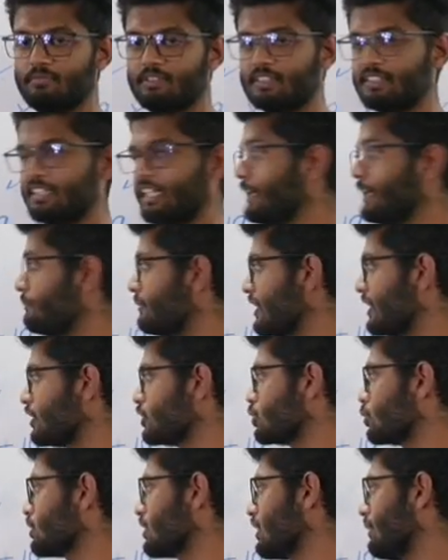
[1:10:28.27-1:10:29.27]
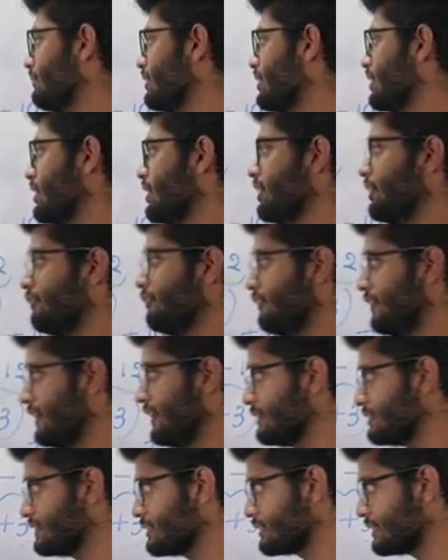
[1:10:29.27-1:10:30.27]
Same thing should come here. If it
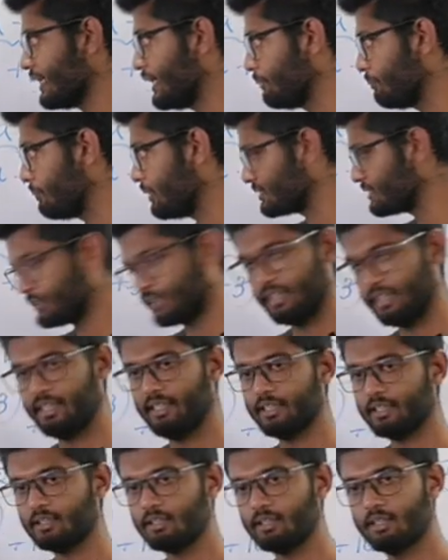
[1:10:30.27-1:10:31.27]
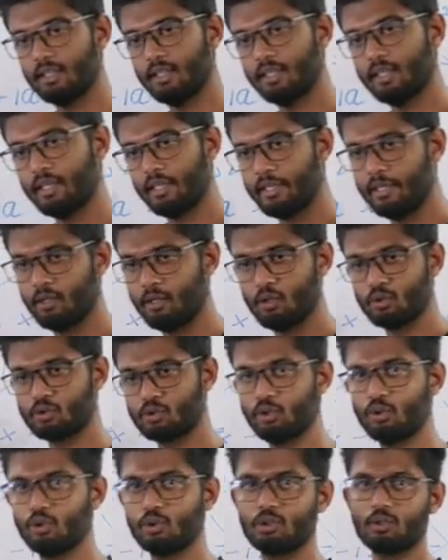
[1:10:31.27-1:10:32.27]
is a plus 3 here, here
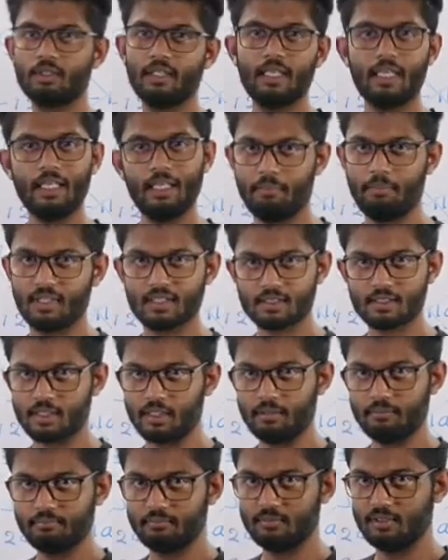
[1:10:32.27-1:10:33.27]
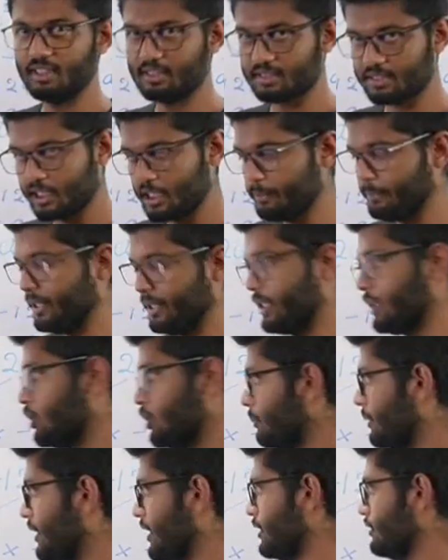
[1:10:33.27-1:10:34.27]
also you should get a plus 3. Just keep it in
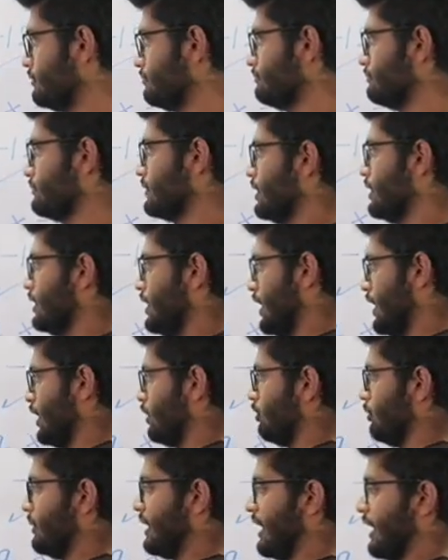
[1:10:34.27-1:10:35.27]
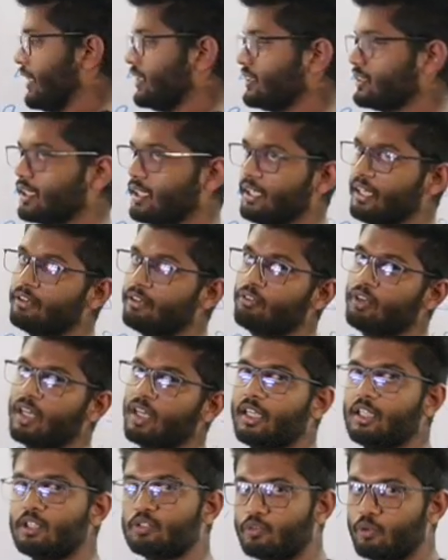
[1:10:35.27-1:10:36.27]
your mind. It will be an additional
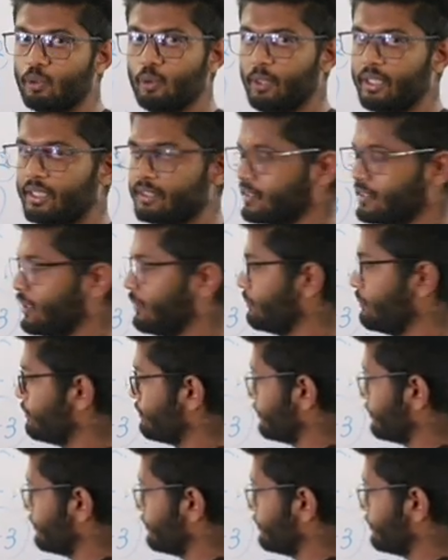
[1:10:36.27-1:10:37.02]
advantage for your exam.